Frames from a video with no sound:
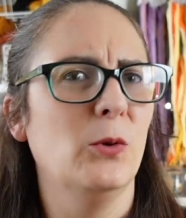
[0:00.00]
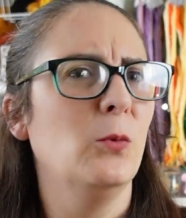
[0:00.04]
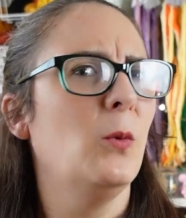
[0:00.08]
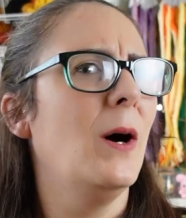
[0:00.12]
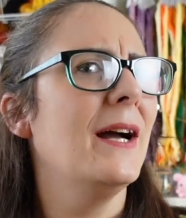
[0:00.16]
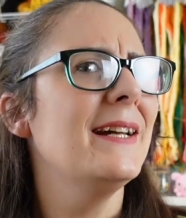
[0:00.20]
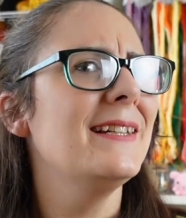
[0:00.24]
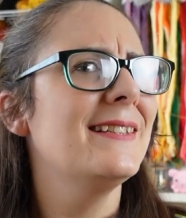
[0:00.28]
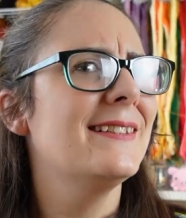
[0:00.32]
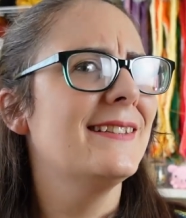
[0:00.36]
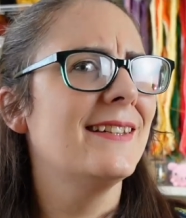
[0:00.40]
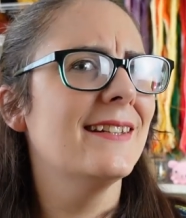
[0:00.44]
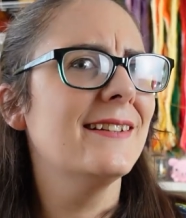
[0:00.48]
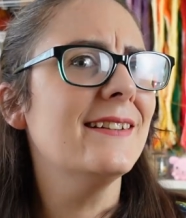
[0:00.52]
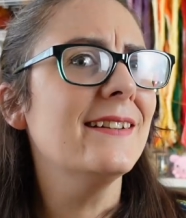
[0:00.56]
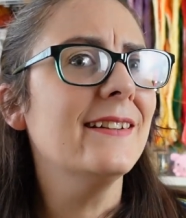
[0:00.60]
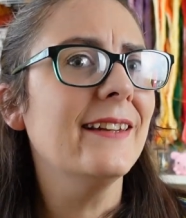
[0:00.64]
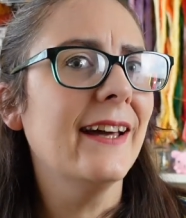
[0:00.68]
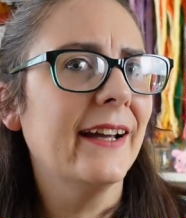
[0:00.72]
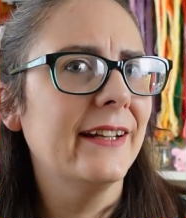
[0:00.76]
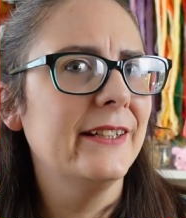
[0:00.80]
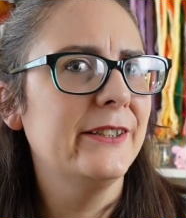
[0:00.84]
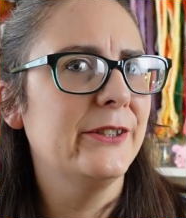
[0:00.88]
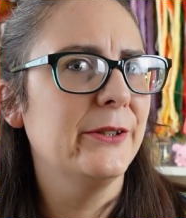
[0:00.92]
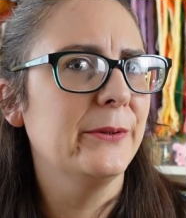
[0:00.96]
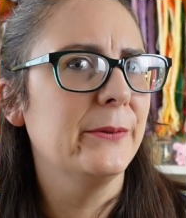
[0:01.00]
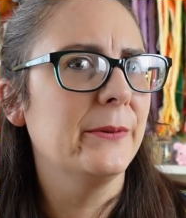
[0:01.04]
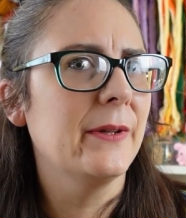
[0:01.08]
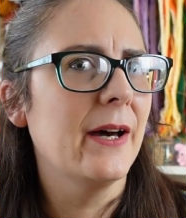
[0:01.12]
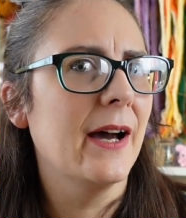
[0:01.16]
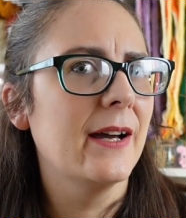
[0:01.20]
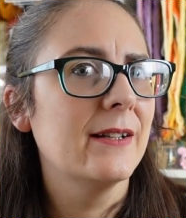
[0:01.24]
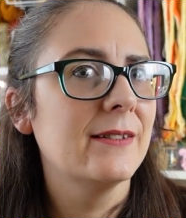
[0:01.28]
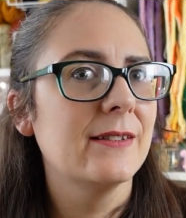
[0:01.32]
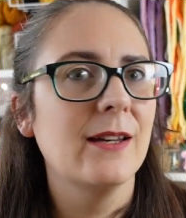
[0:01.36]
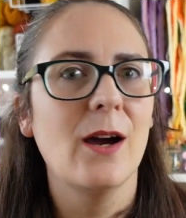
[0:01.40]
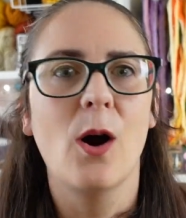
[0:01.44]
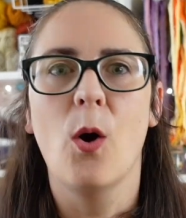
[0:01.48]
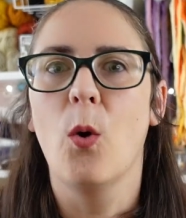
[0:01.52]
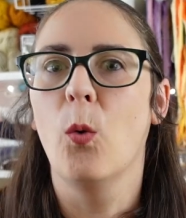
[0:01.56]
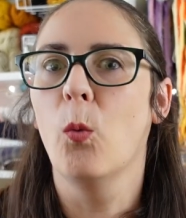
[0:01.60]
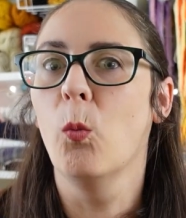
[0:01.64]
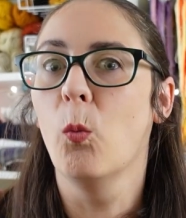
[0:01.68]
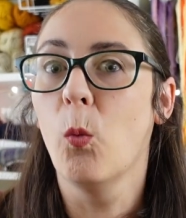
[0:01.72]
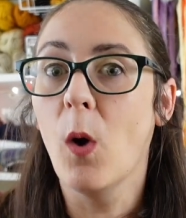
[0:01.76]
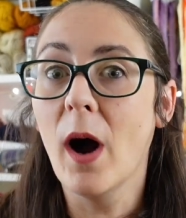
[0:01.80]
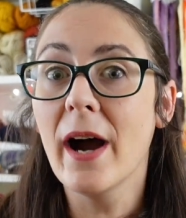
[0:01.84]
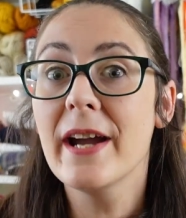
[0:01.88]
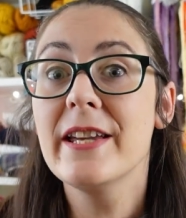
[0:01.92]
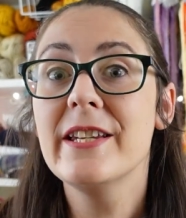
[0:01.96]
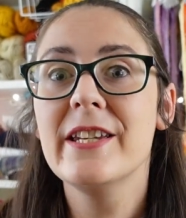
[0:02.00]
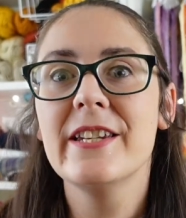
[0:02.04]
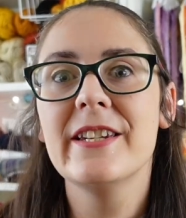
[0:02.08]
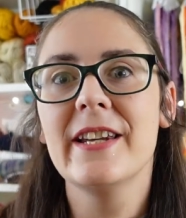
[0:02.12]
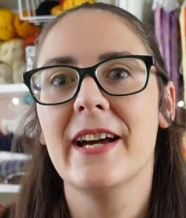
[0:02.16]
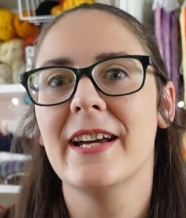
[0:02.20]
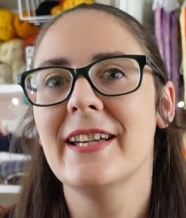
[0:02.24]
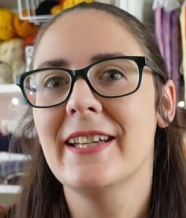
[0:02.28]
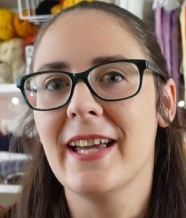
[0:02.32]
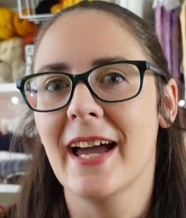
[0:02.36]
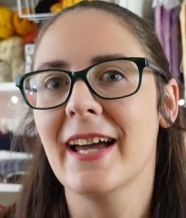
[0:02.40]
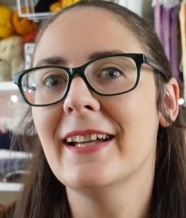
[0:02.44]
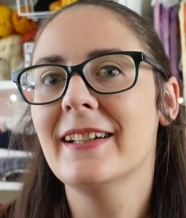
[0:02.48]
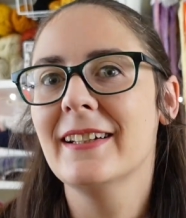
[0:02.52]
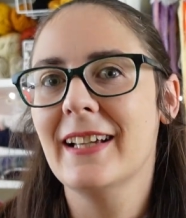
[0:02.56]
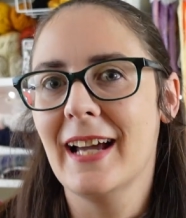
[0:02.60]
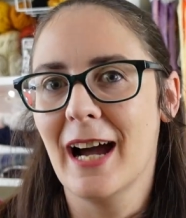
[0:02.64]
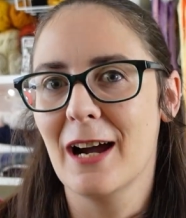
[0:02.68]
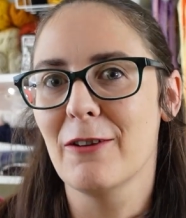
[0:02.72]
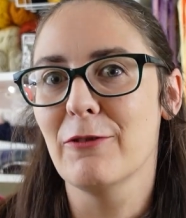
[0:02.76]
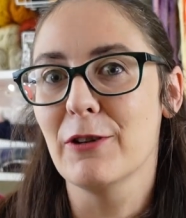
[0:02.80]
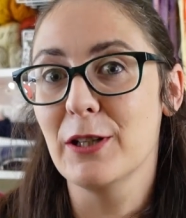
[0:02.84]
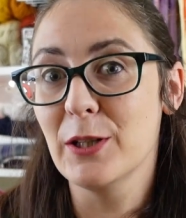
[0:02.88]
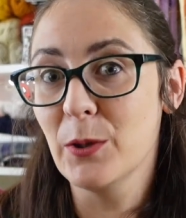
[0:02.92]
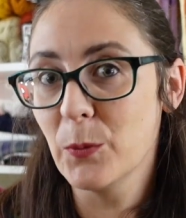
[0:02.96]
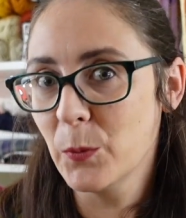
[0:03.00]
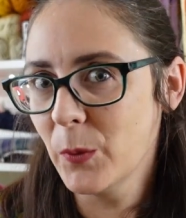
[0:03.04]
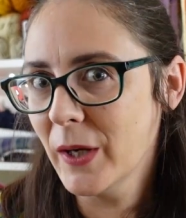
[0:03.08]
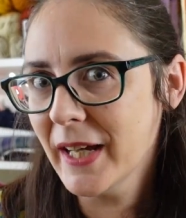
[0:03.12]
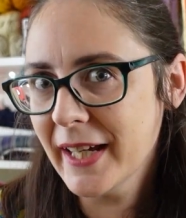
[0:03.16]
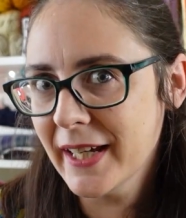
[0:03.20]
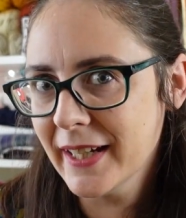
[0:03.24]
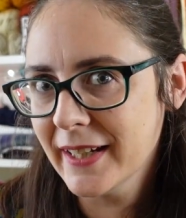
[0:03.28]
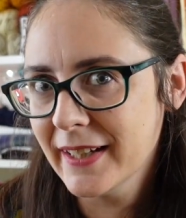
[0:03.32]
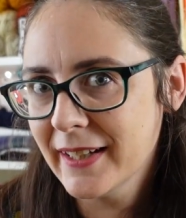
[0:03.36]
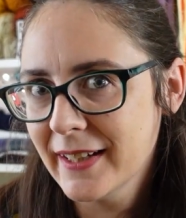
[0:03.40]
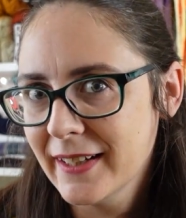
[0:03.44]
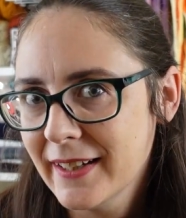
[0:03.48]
why didn't I do that? Why did I get carried away?